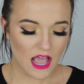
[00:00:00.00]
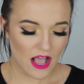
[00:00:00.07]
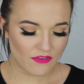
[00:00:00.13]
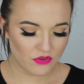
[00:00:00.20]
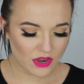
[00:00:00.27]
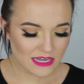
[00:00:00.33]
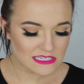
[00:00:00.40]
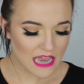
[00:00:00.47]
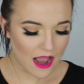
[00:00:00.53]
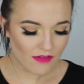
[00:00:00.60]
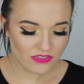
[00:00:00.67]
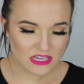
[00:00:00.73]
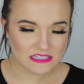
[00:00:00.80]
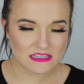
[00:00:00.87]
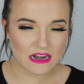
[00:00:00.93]
If you guys have
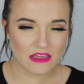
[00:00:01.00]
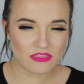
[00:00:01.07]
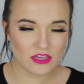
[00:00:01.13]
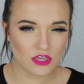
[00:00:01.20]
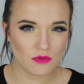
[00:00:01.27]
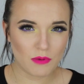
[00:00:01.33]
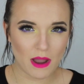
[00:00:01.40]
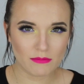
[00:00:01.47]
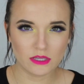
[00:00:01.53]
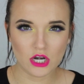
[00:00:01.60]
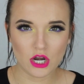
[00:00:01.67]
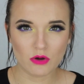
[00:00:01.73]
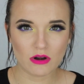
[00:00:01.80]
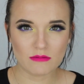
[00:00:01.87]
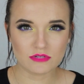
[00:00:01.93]
these, then I think you probably
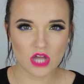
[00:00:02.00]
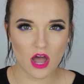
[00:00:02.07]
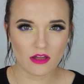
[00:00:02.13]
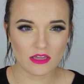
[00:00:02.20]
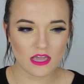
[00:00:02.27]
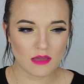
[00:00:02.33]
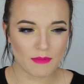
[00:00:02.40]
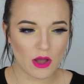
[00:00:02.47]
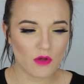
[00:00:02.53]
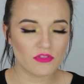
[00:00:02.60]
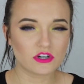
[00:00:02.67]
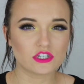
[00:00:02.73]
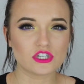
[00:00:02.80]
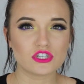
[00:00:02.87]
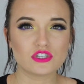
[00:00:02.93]
know what I'm talking about.
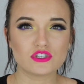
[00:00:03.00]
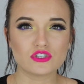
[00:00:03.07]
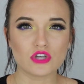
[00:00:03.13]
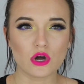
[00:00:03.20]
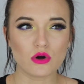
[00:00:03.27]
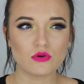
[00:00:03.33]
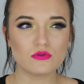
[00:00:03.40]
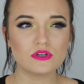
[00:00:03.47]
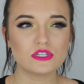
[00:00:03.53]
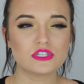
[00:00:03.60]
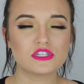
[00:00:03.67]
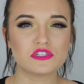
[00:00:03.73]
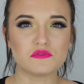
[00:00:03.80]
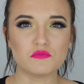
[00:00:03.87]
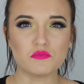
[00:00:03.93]
They're just so
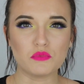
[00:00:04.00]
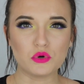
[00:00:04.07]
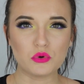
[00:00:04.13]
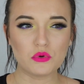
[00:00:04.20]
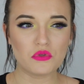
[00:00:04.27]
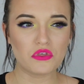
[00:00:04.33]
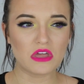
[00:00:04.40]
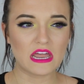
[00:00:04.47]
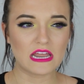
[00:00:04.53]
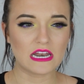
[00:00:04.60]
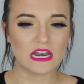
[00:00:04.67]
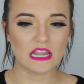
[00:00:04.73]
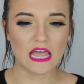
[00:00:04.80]
smooth and